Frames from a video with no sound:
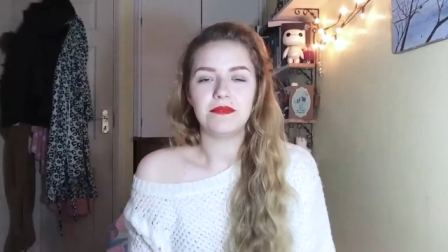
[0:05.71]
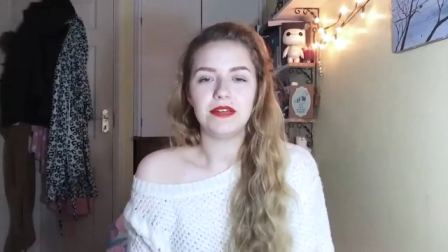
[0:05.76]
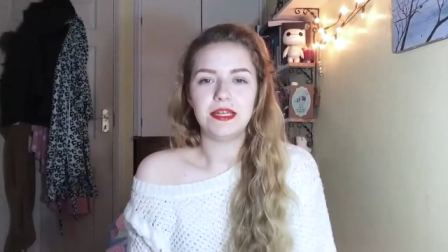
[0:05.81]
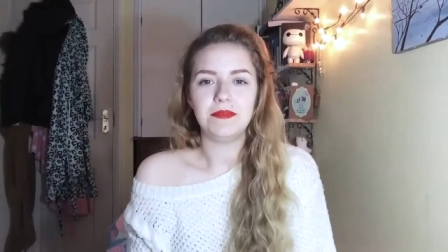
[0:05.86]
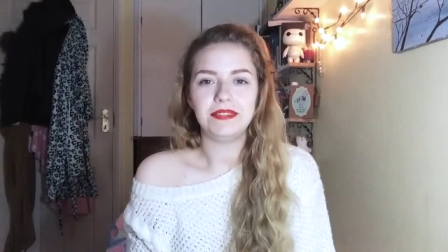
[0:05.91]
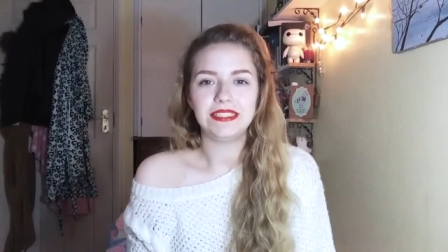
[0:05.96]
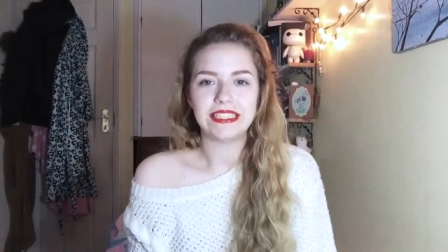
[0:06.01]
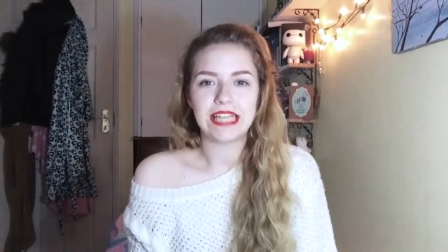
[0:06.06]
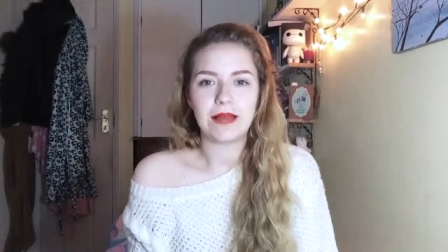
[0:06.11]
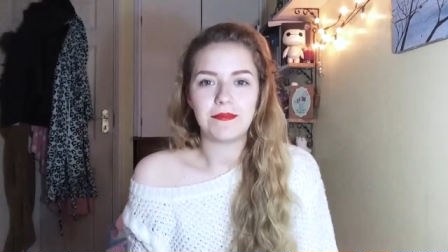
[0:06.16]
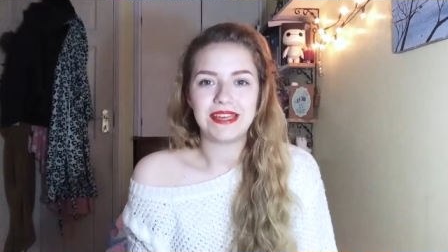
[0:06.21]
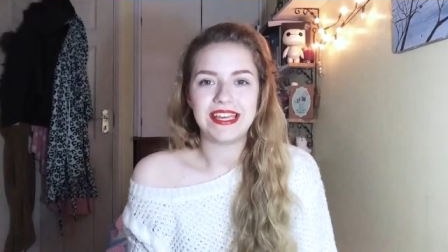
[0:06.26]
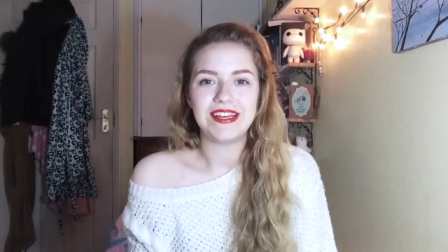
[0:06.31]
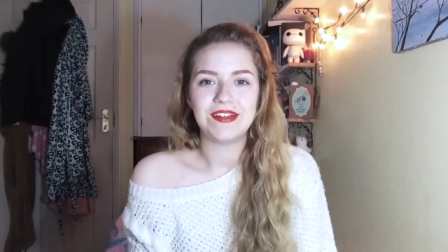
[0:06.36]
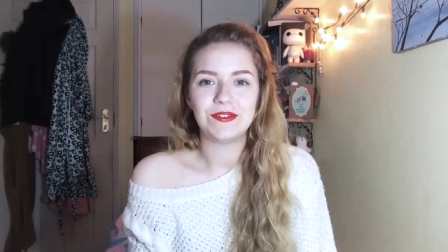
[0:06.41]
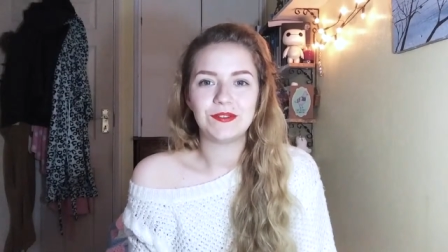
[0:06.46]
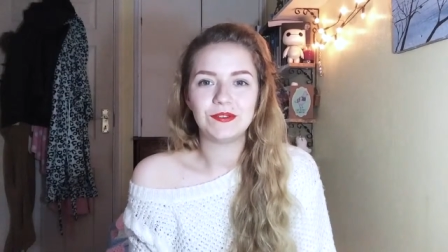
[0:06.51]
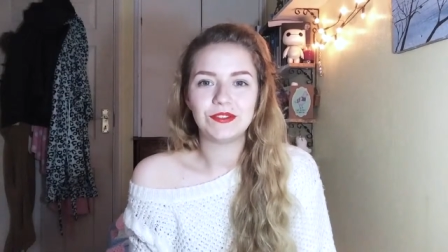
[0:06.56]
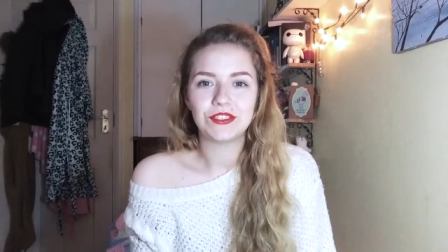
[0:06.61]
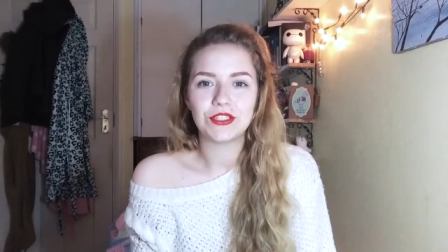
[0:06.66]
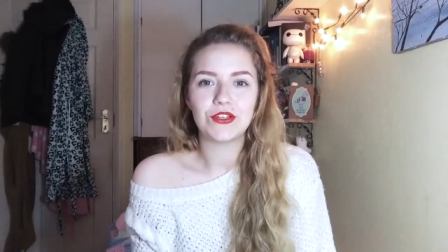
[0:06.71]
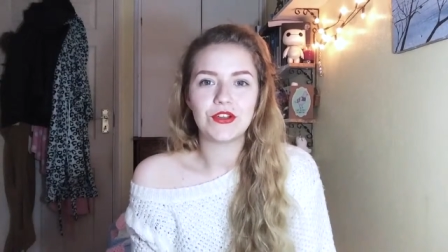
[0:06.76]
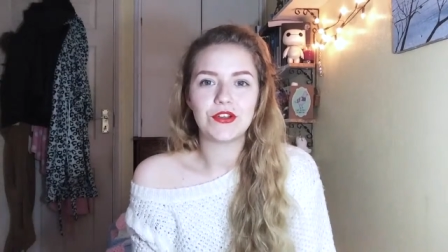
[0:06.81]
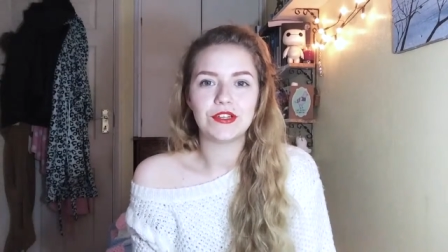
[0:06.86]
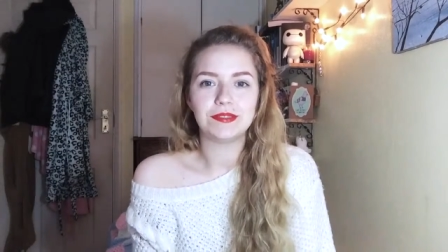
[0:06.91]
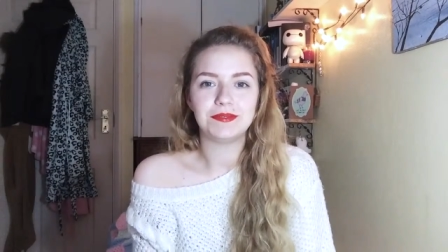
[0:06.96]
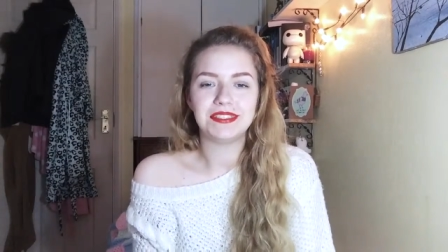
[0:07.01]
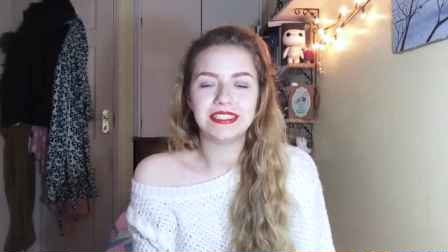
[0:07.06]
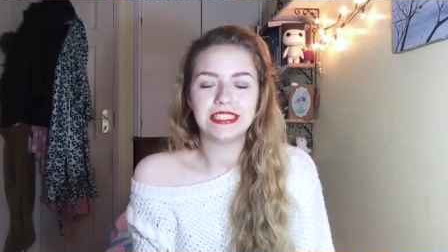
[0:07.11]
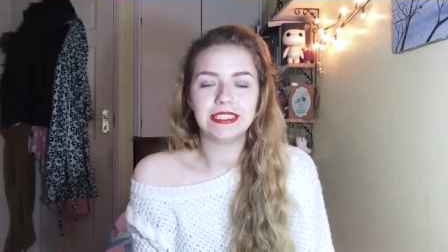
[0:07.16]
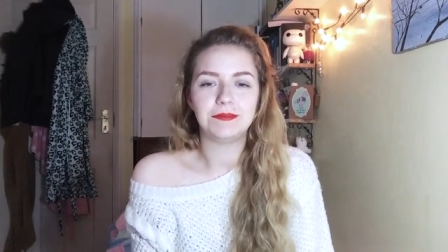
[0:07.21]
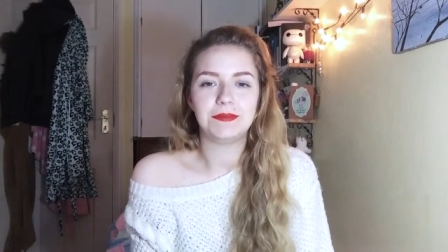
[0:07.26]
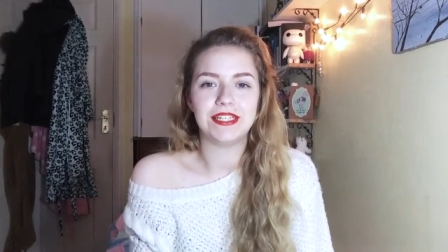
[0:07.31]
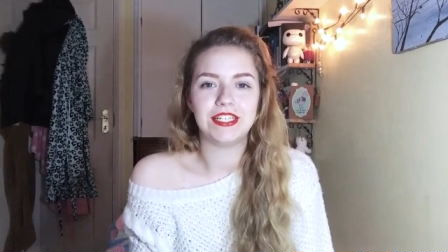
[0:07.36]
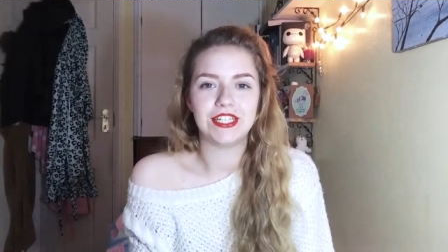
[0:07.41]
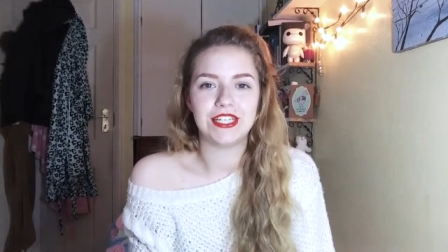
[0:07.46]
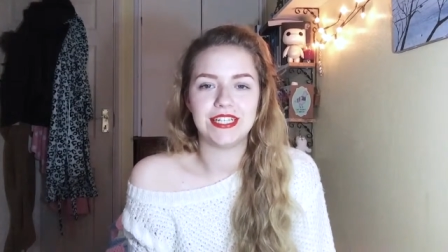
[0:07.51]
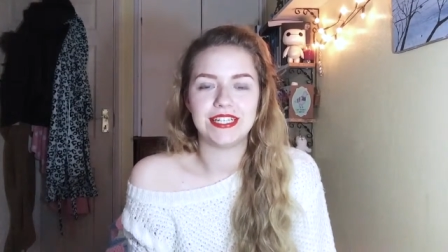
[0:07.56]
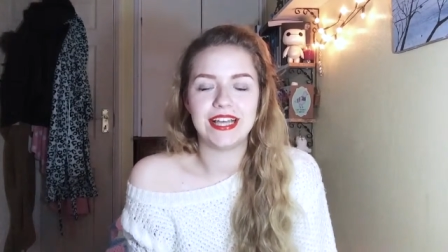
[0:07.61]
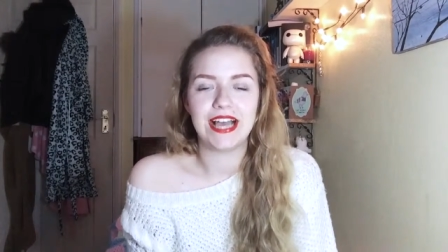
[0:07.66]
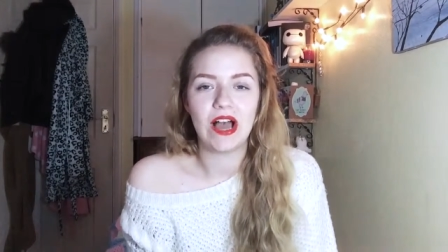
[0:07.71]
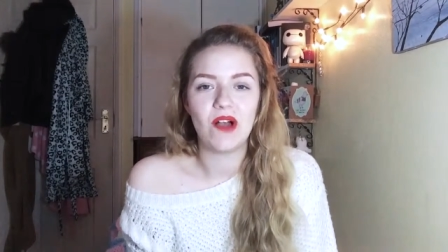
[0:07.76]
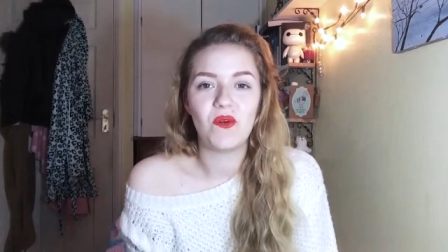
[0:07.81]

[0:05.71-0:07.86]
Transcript: my name is Gabi, also known as Mrs Pigeon,